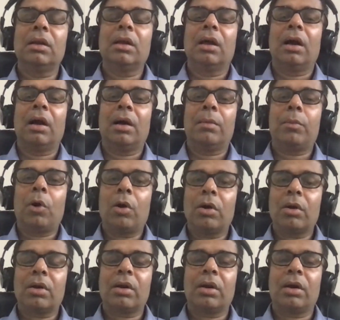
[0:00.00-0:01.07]

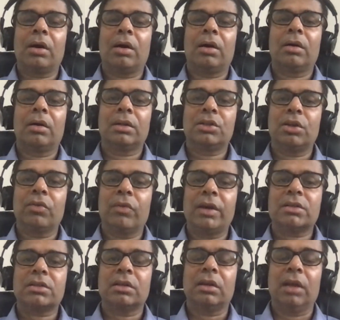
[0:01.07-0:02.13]
power
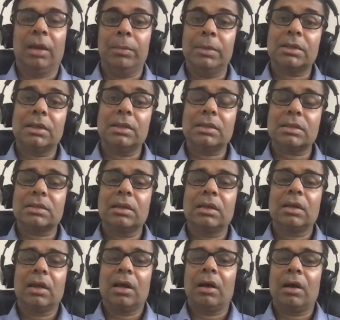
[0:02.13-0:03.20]
generation emissions,
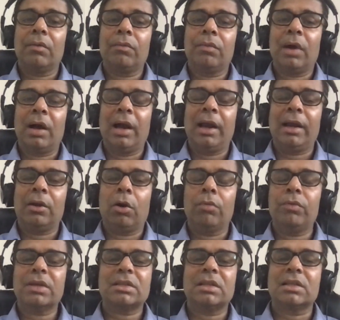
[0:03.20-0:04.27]
and
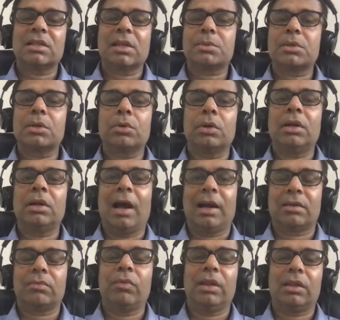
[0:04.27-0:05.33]
obviously substitute
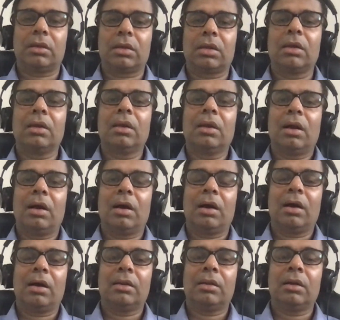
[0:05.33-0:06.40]
that with
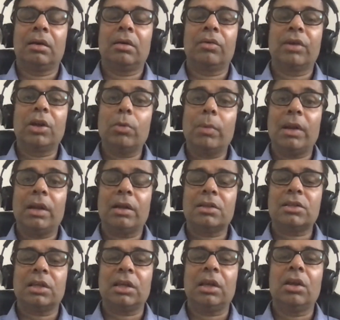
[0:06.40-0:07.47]
the renewable
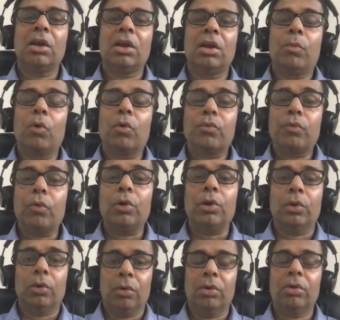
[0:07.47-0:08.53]
energy
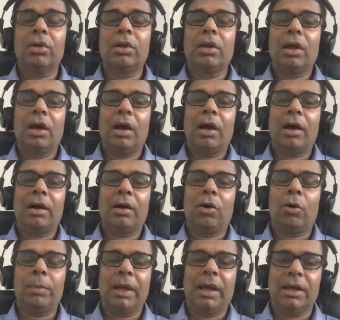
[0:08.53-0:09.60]
portfolio
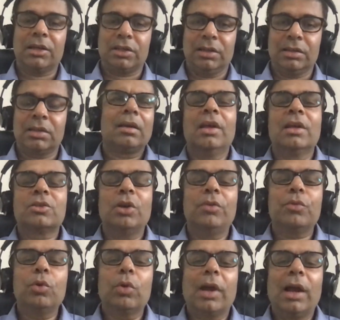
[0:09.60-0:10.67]
obligations. So, if you look at